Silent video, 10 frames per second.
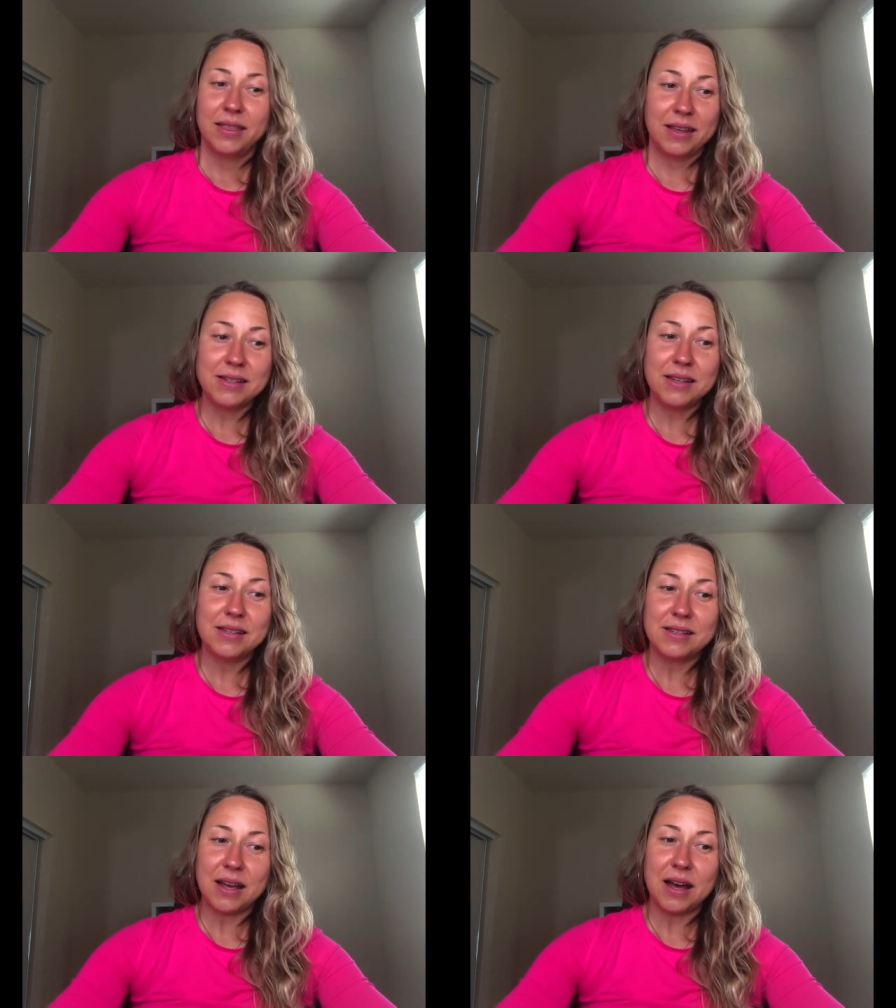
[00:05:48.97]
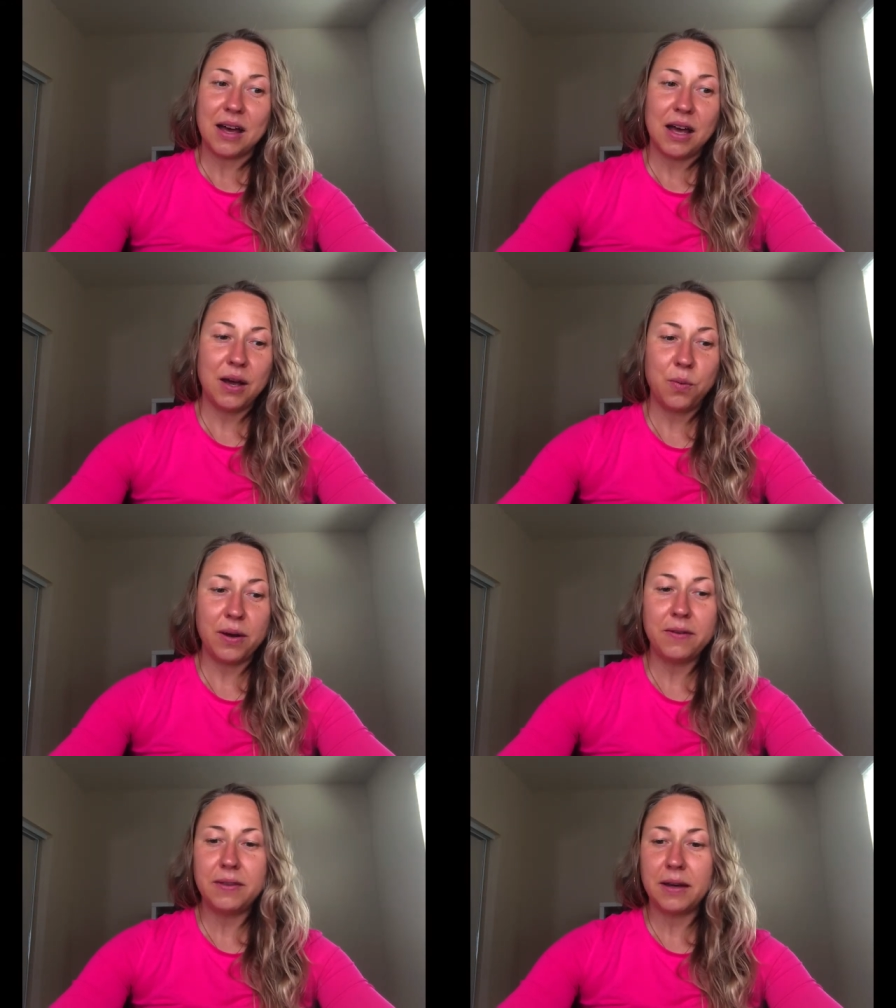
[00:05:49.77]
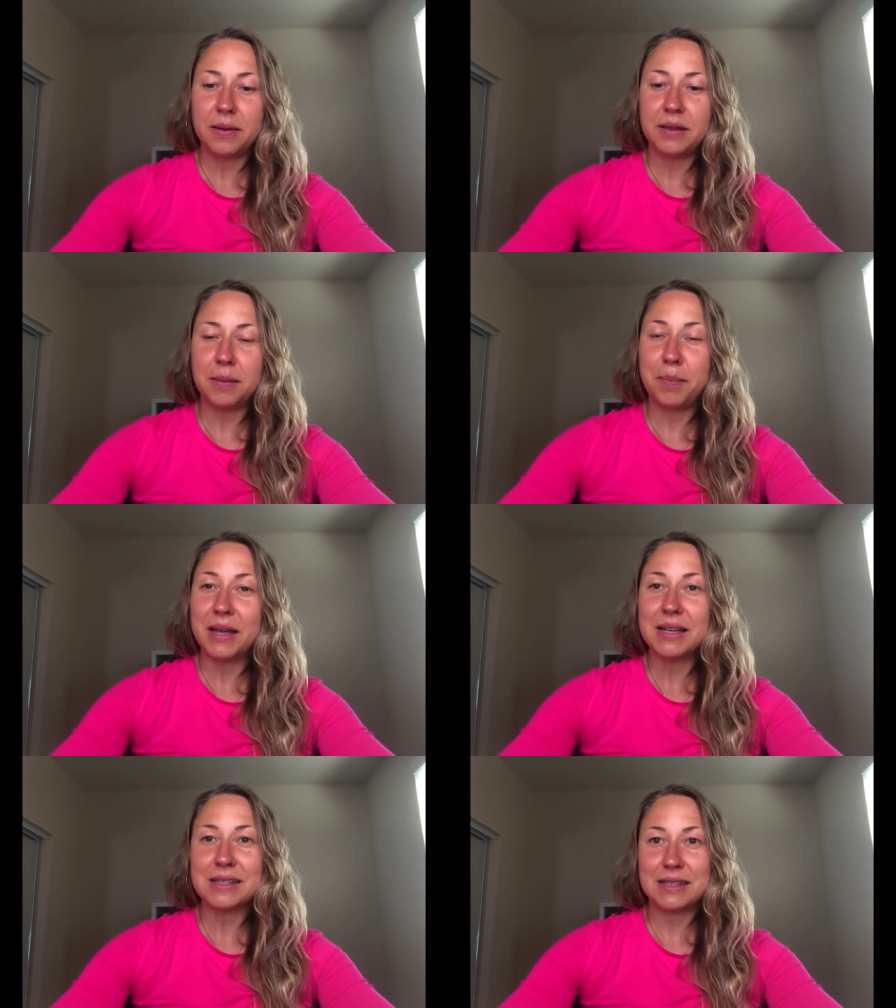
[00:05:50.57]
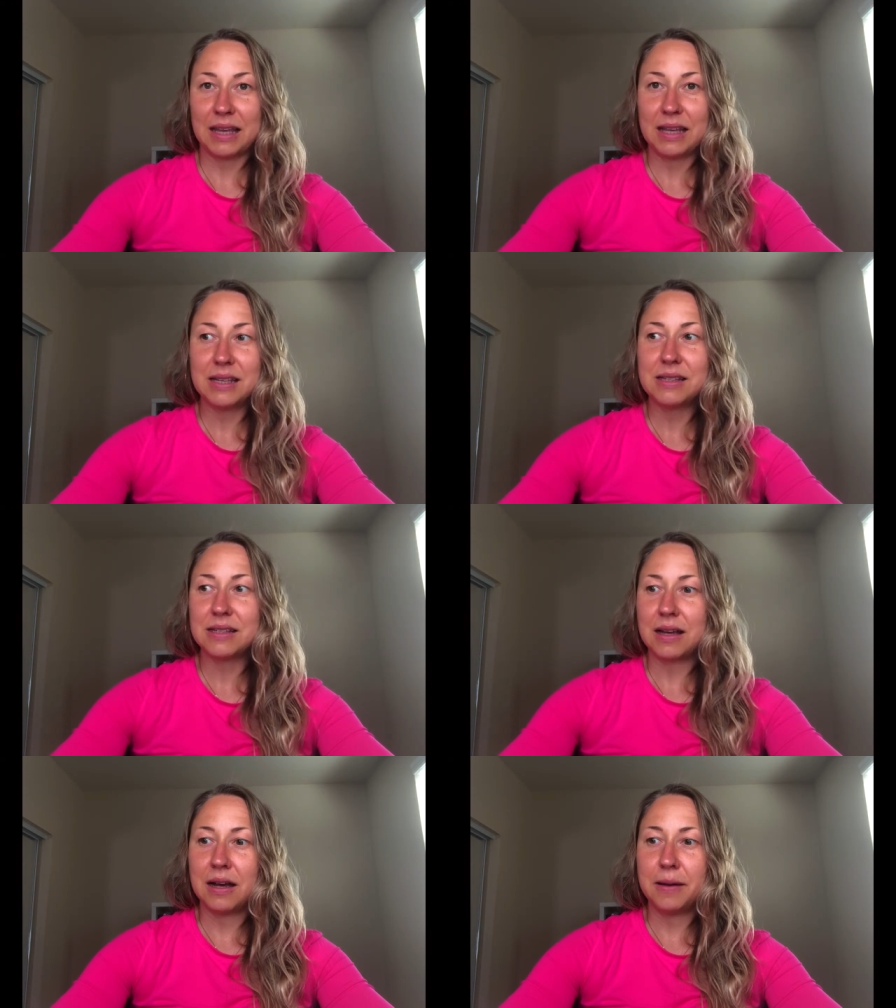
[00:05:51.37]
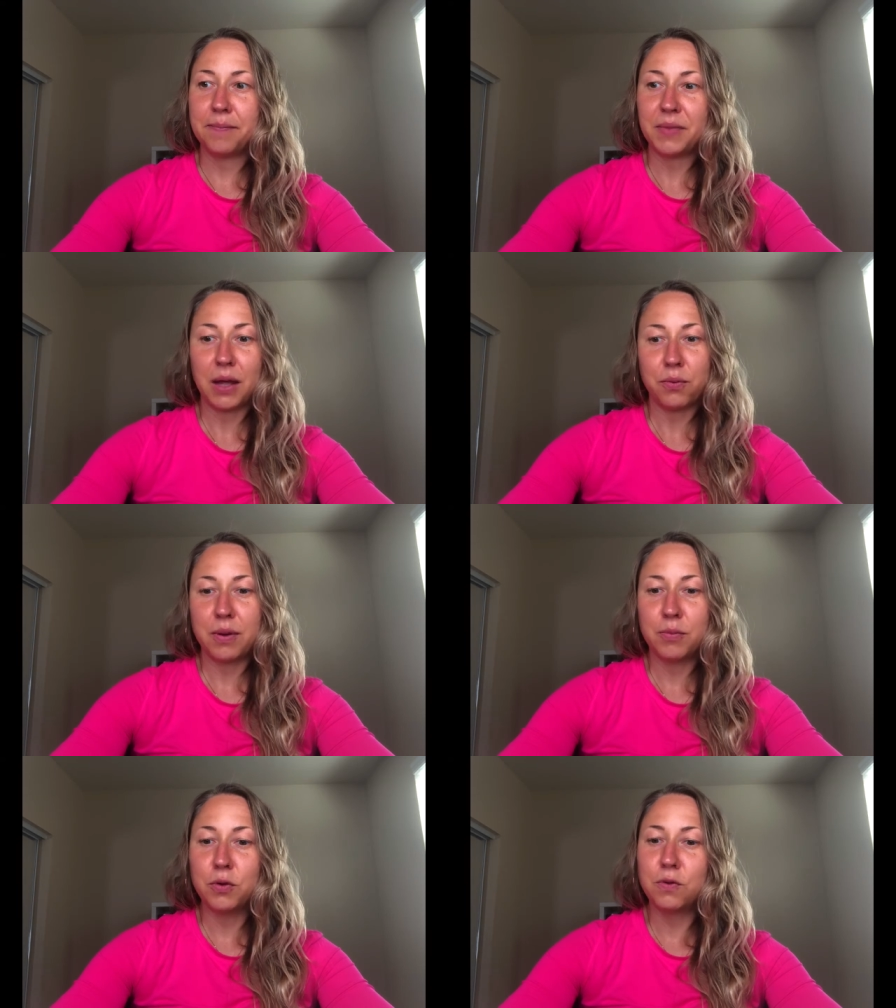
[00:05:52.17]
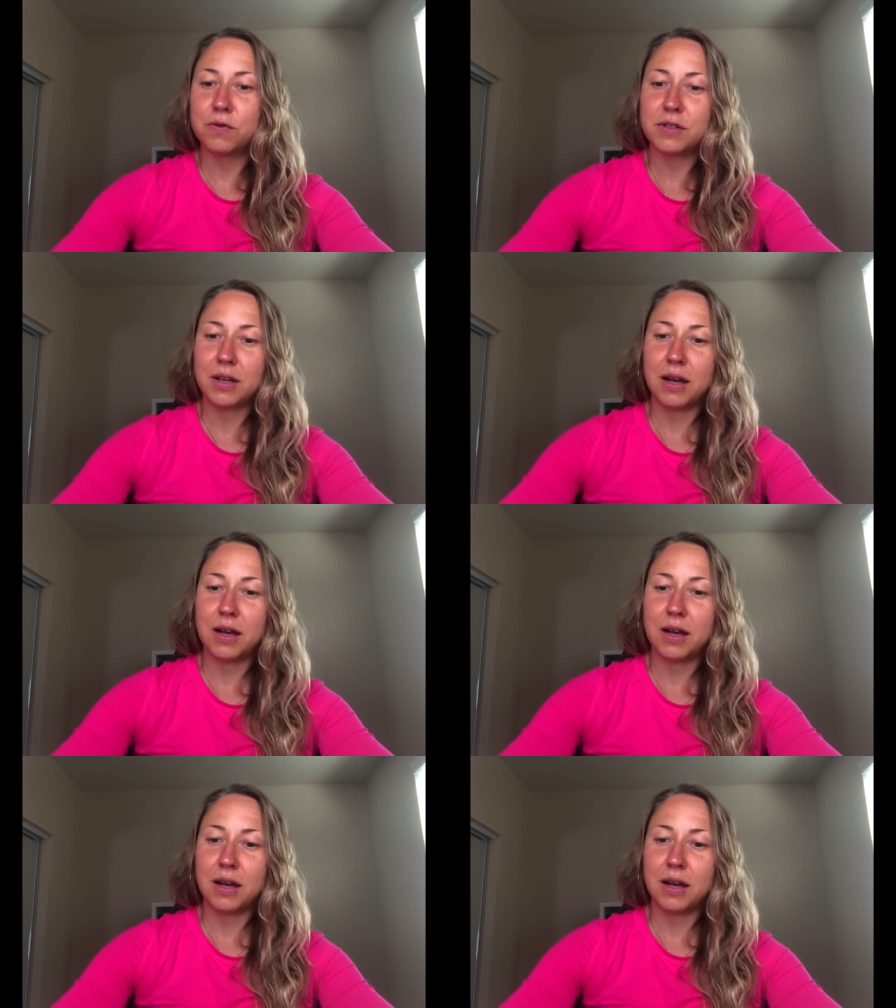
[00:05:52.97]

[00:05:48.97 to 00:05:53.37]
this is uh, one of the, the biggest things um, that we moved.